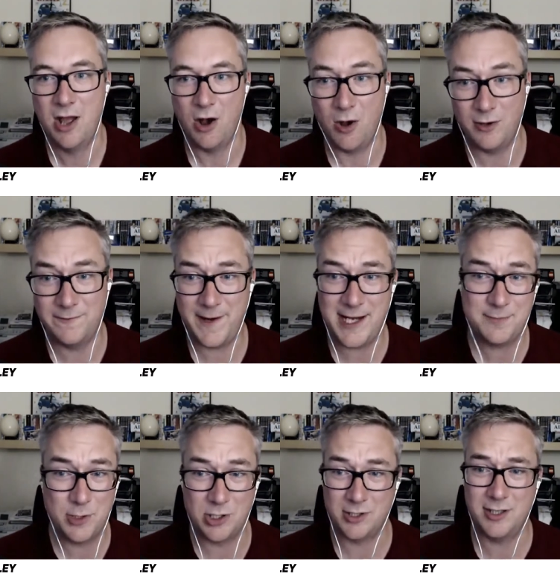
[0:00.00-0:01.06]
on
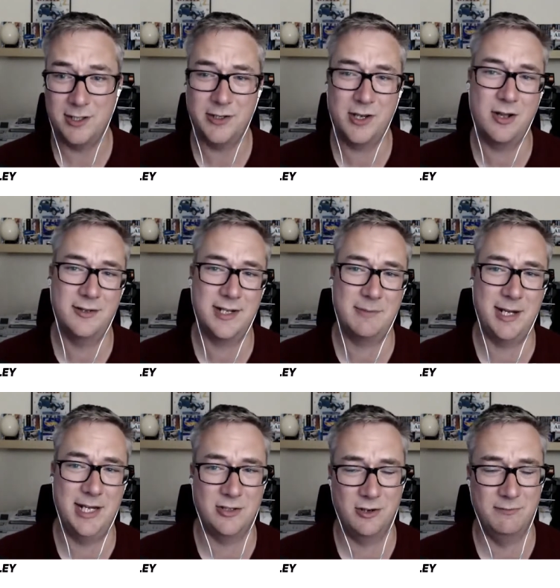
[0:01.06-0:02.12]
Facebook, and on the contact
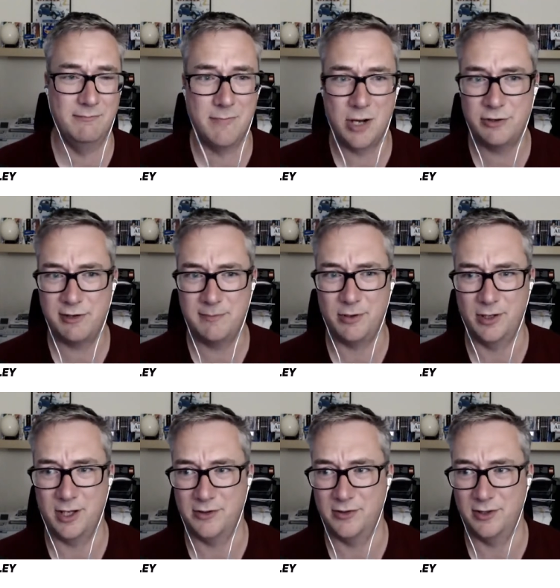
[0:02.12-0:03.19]
page of
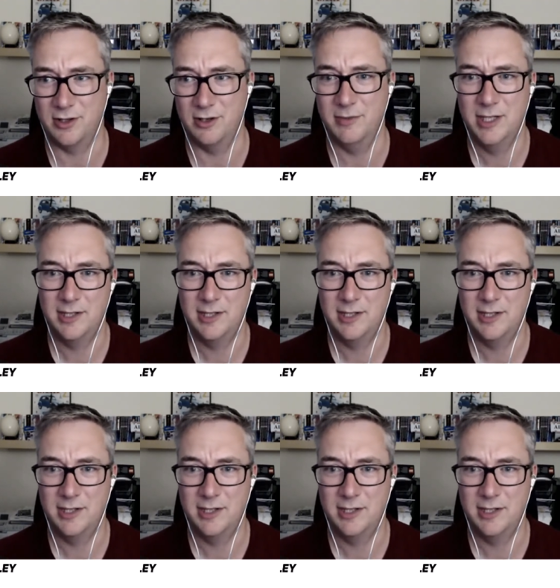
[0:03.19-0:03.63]
motoringpodcast.com,